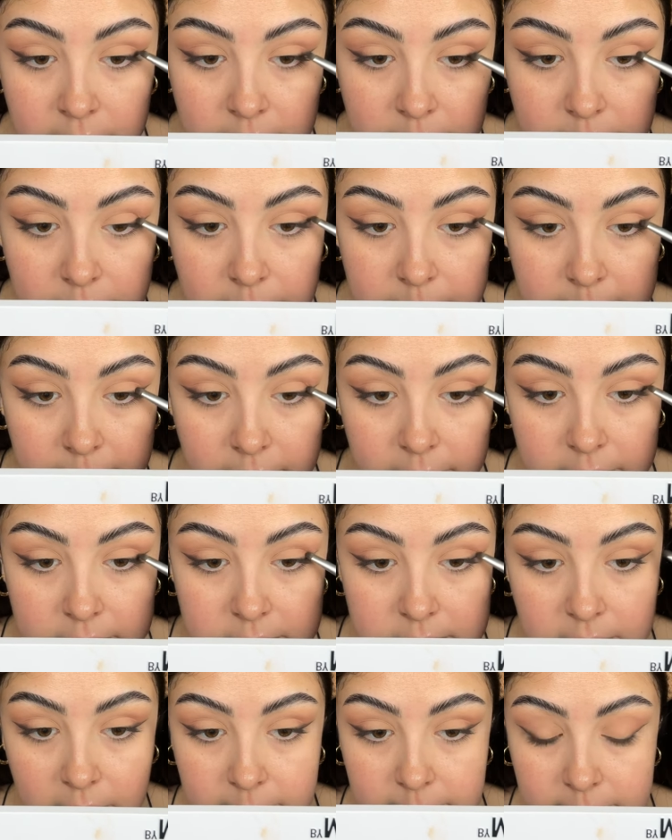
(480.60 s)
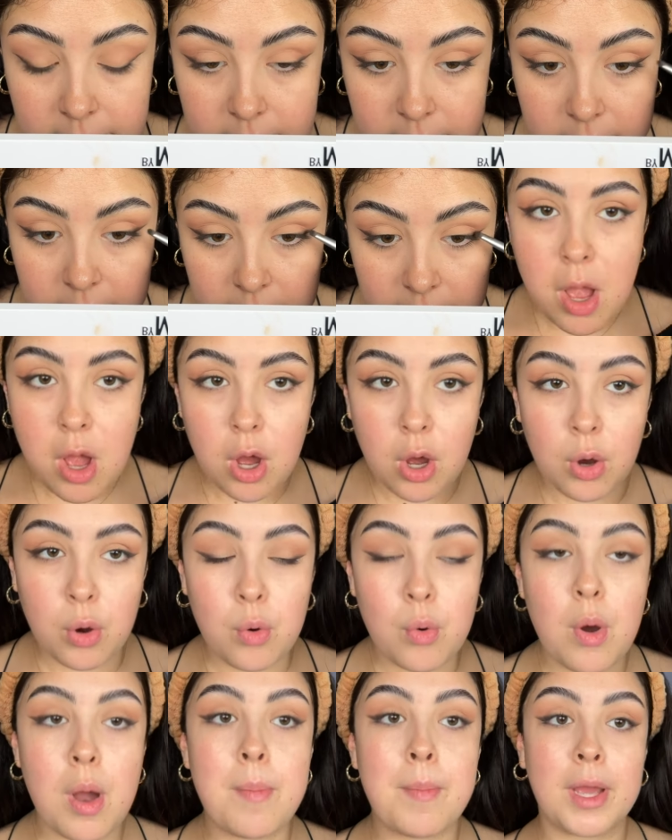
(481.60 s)
my period's coming.
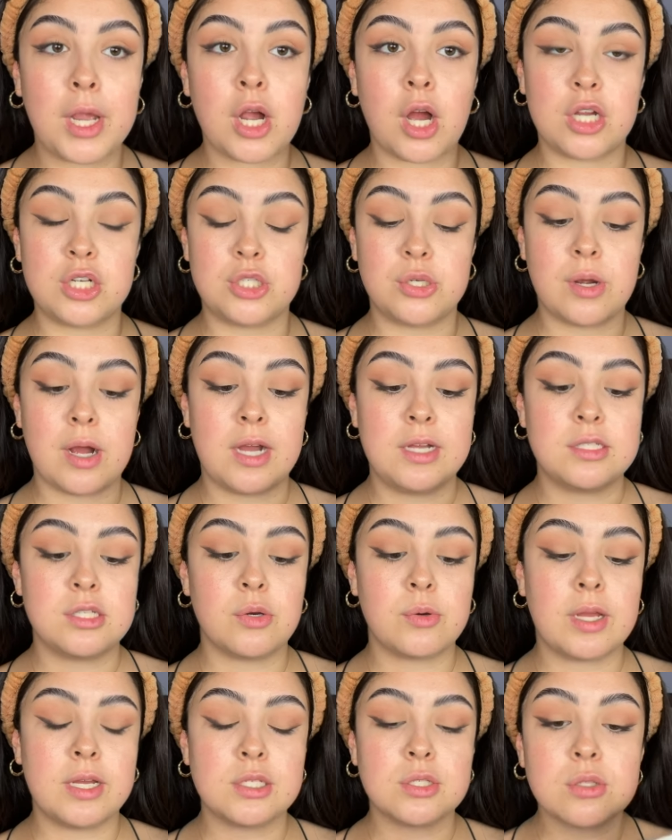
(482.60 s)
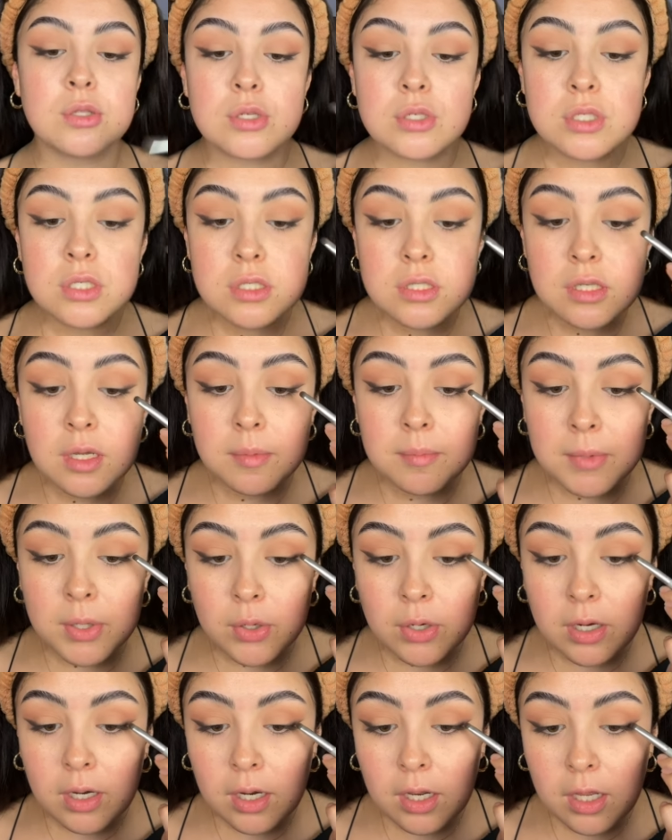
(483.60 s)
Oh my gosh, you guys. Okay, so there's this
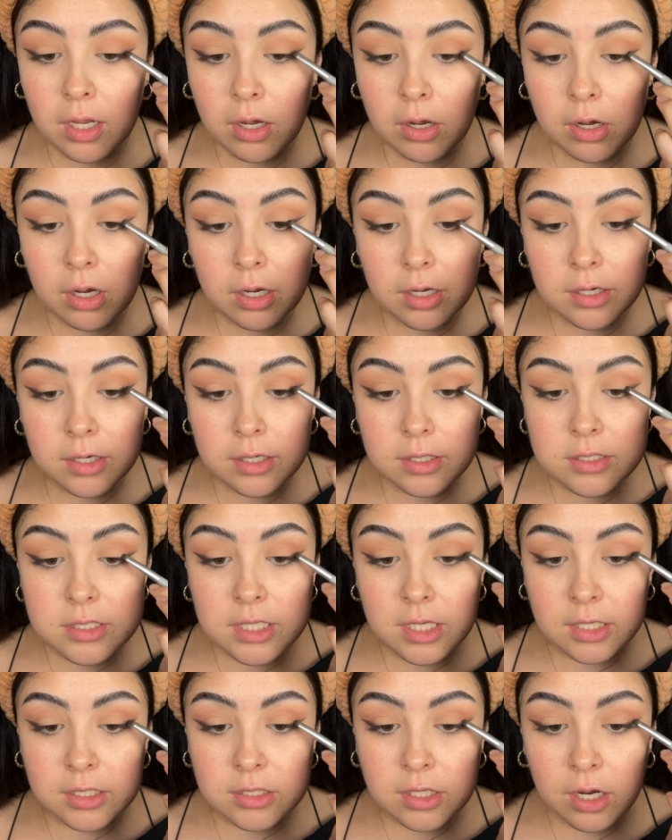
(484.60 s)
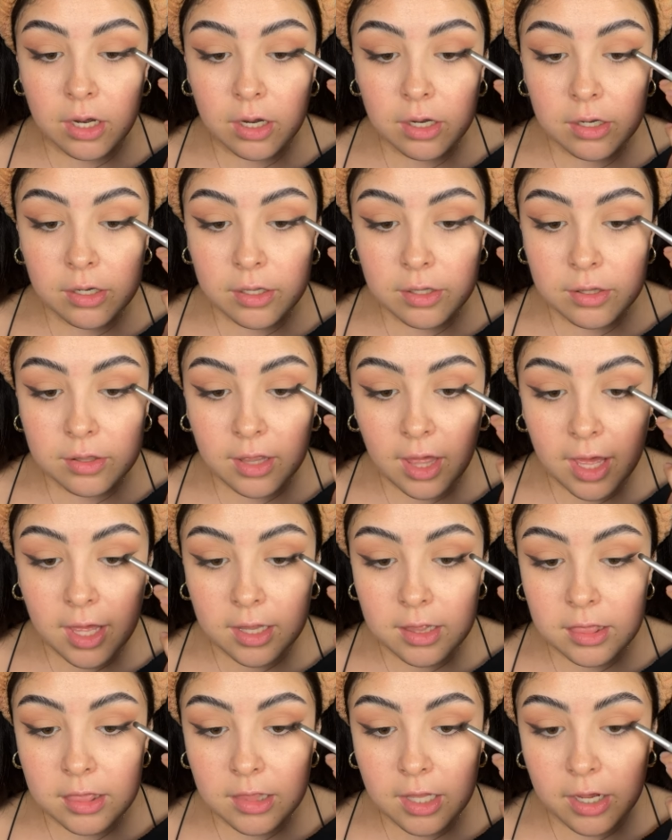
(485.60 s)
community on TikTok that
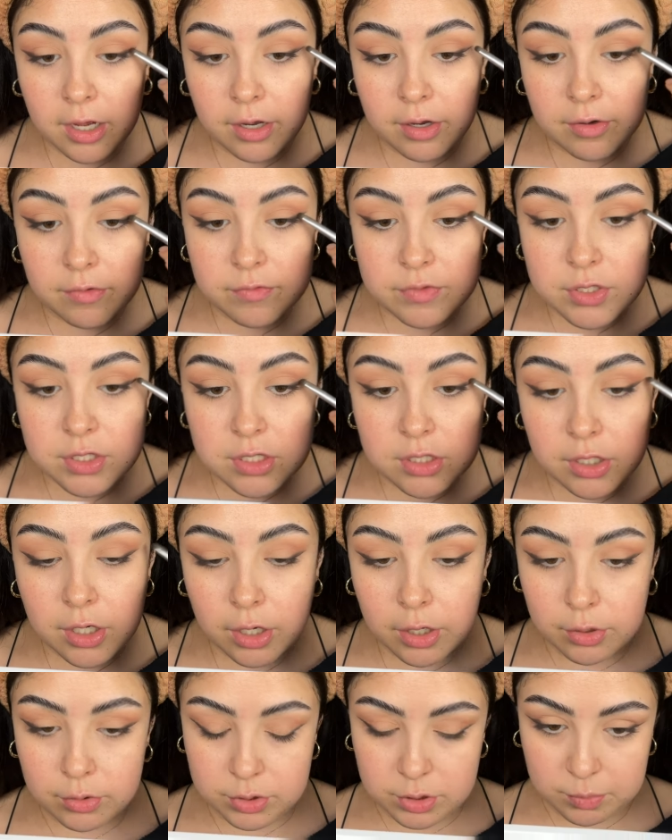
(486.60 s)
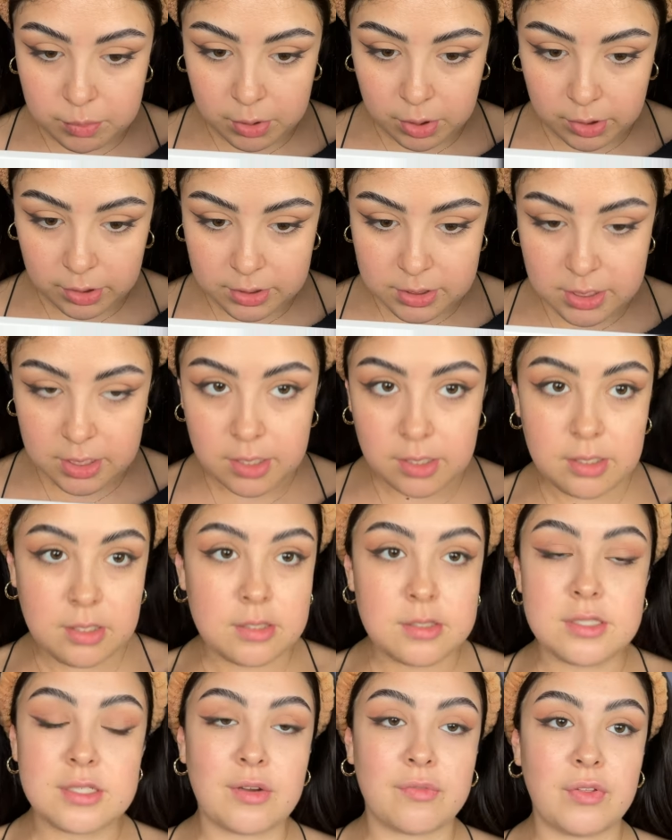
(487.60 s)
loves to go to Burlington
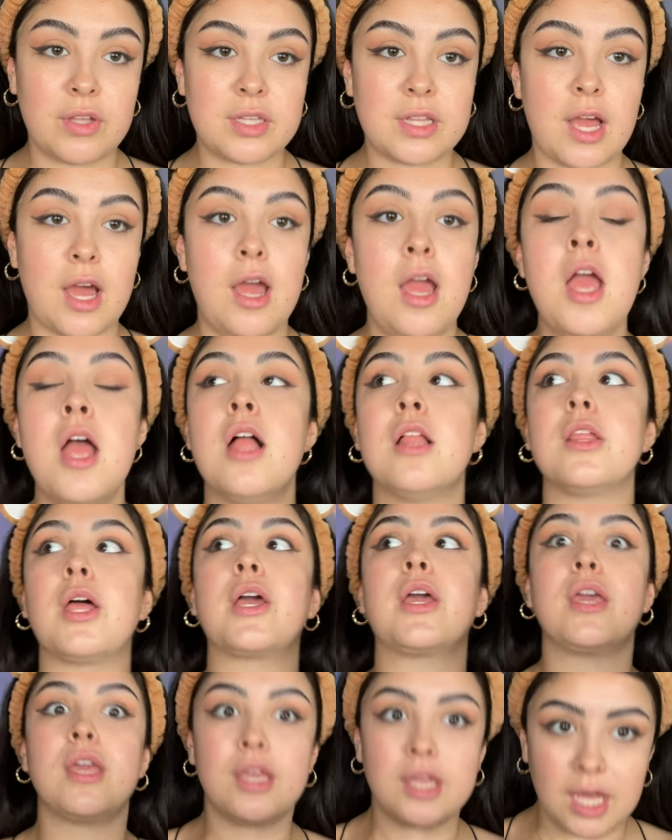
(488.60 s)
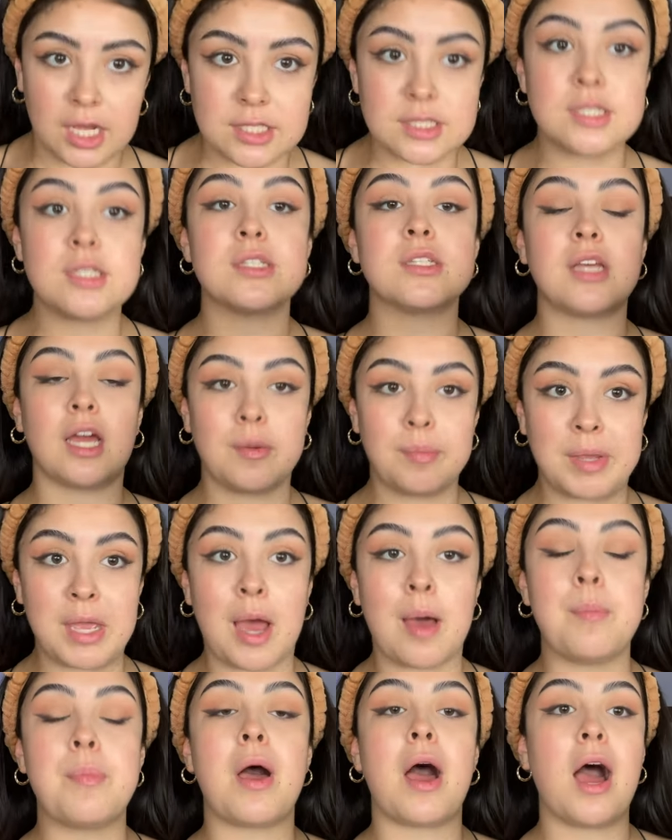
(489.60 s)
and stuff like that. Like, yes, sign me
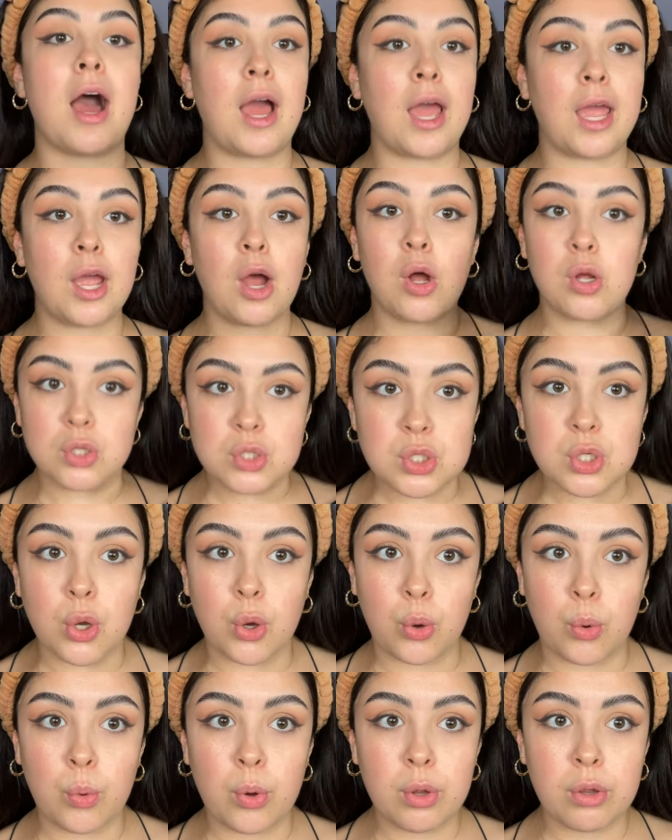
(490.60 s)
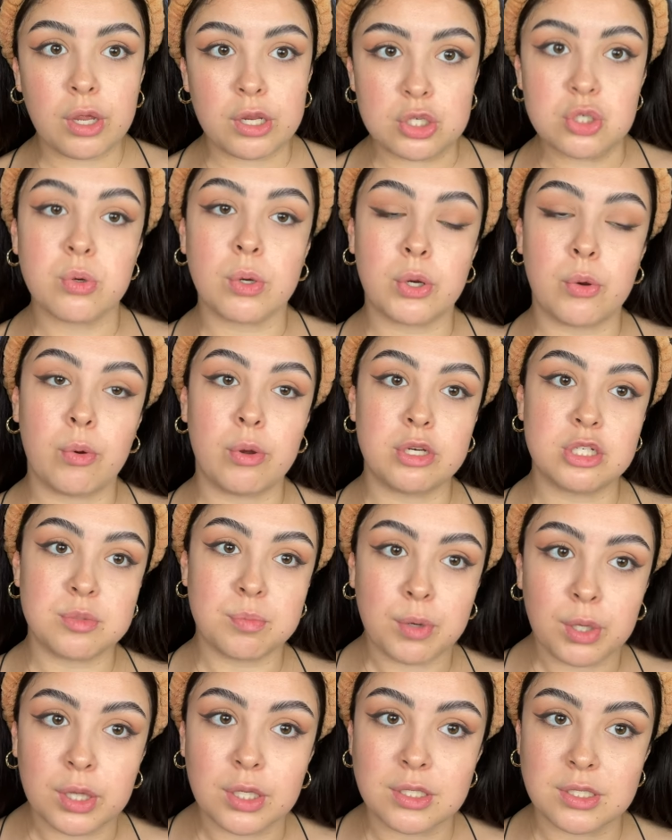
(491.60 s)
up. I also enjoy going to
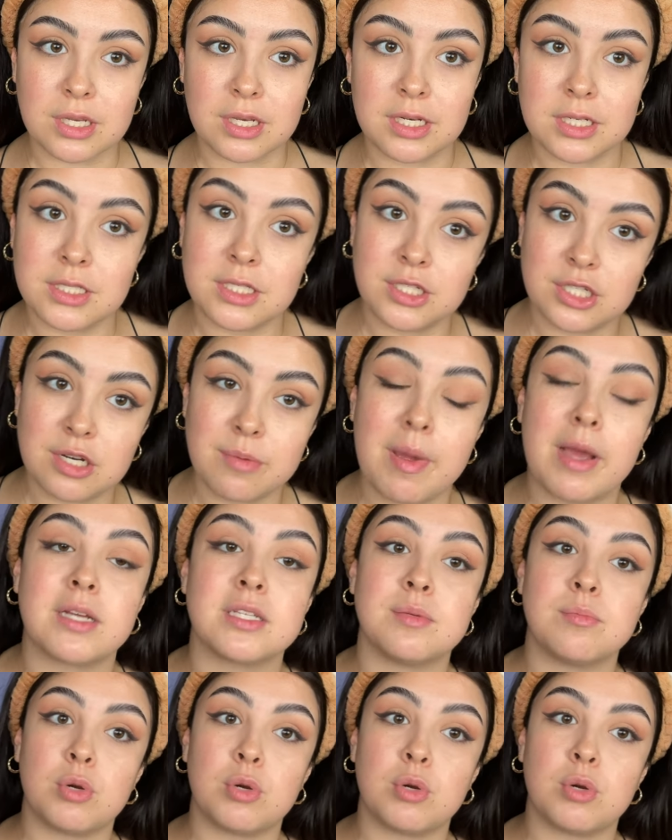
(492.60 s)
Burlington, TJ Maxx, and